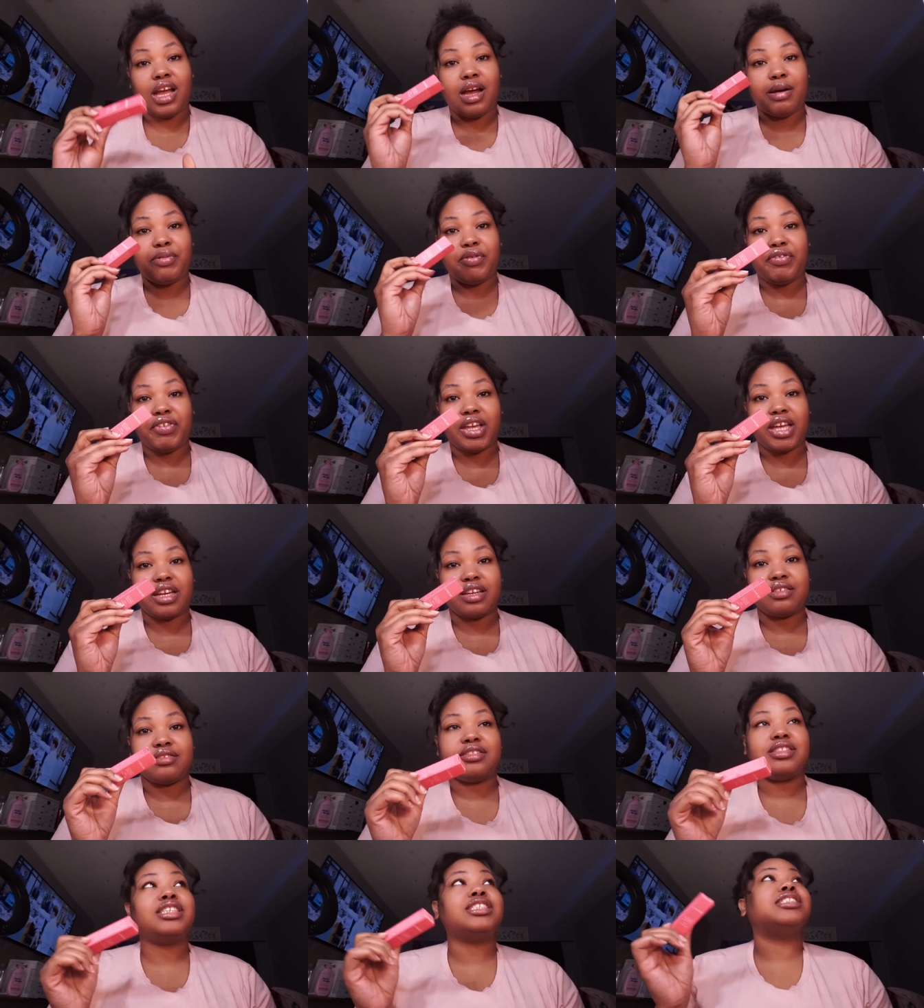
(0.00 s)
I'm a
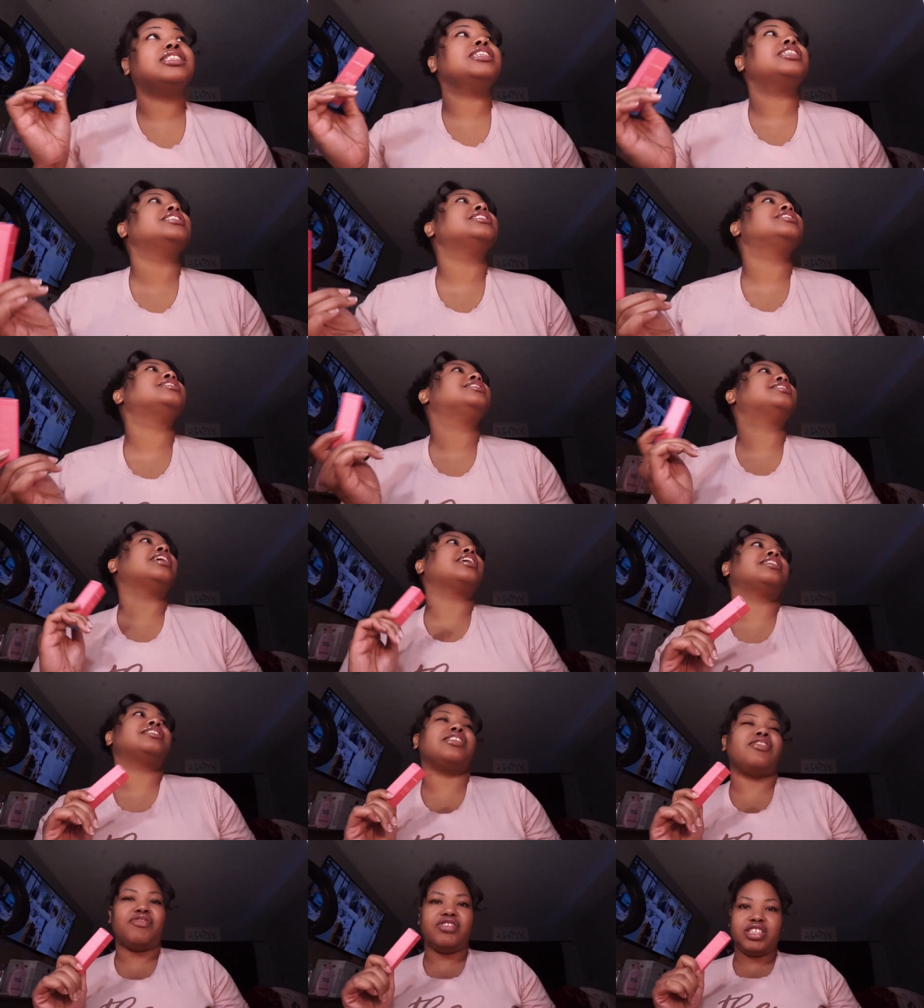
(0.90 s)
fan. This is
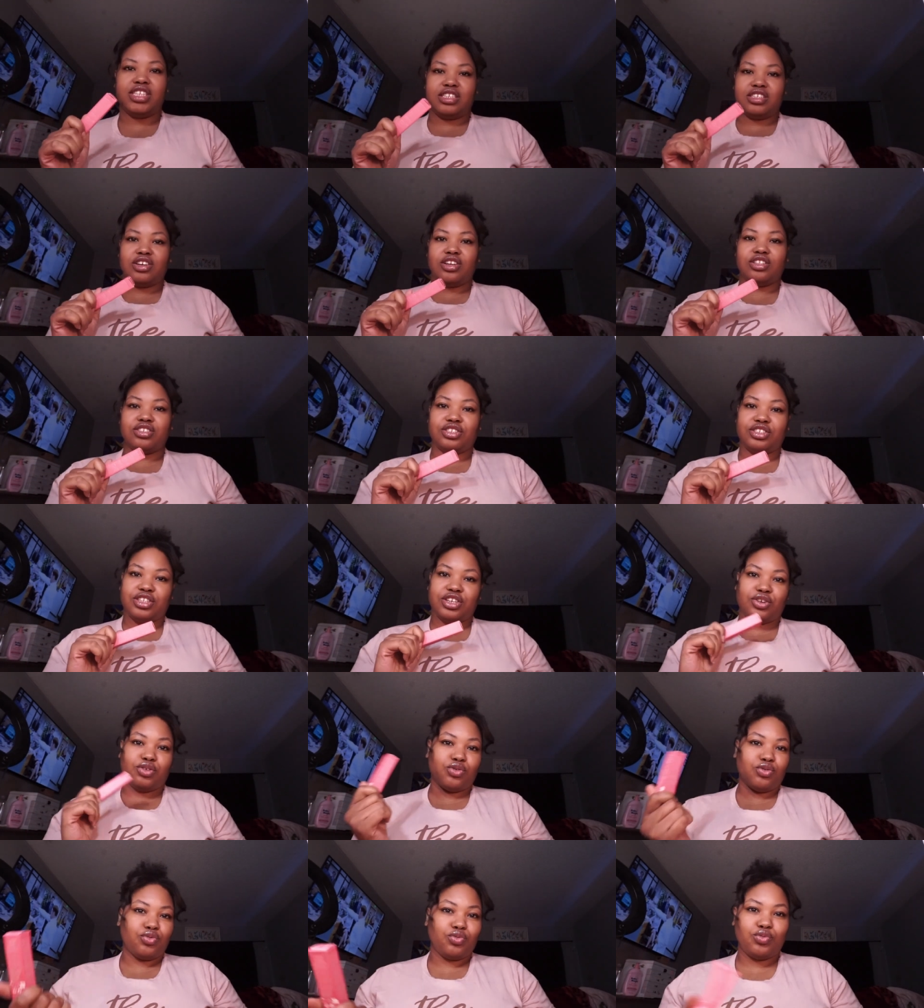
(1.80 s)
like $17
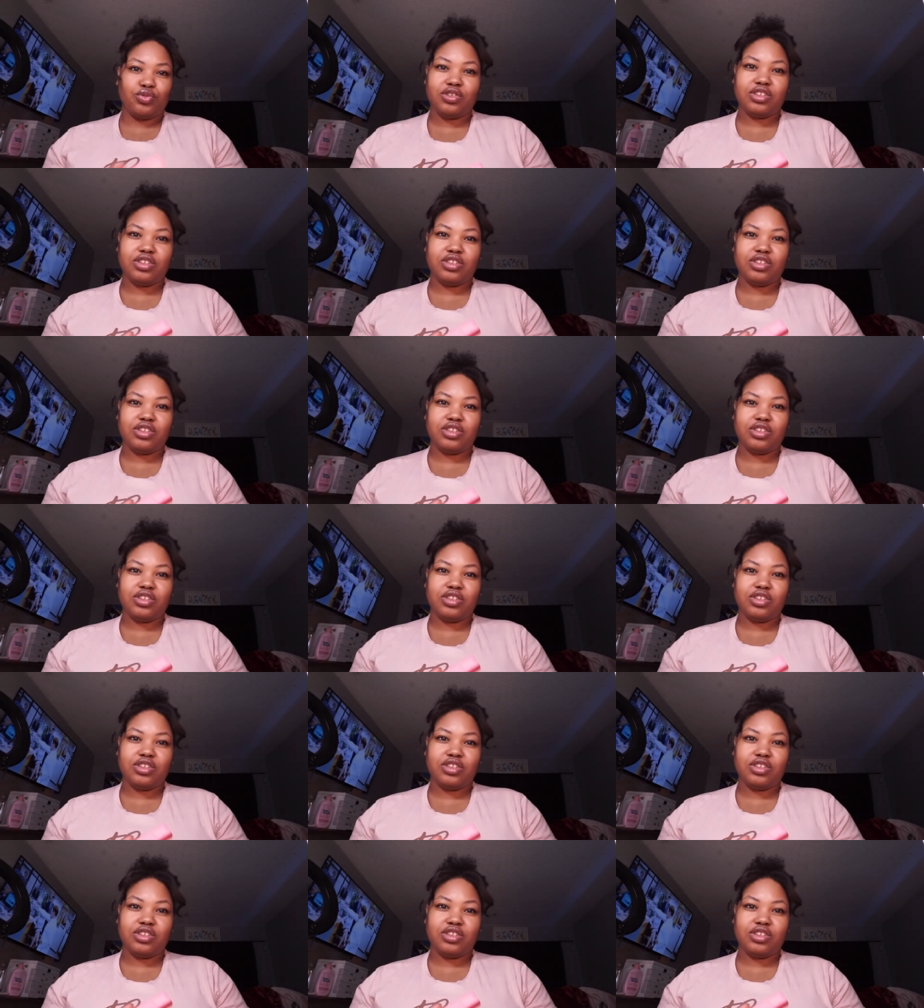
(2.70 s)
though.